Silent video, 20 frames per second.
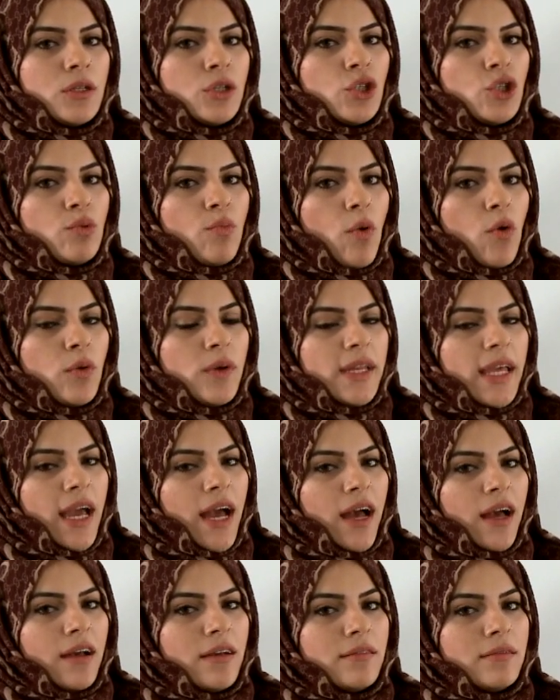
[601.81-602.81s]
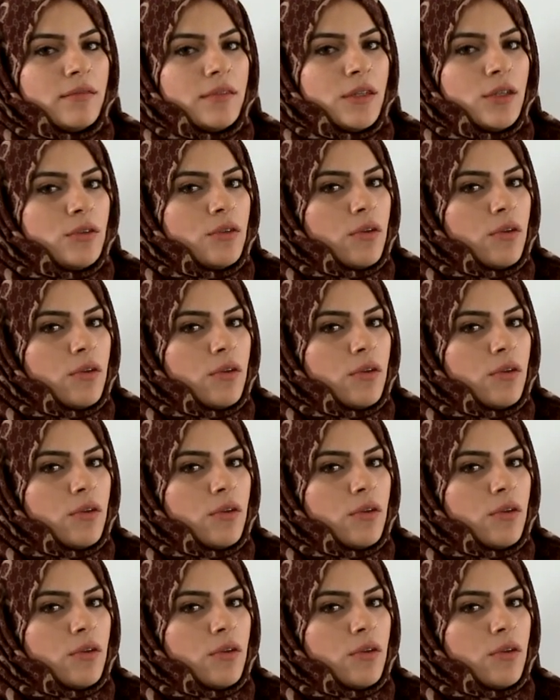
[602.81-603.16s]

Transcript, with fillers: pneumonia. You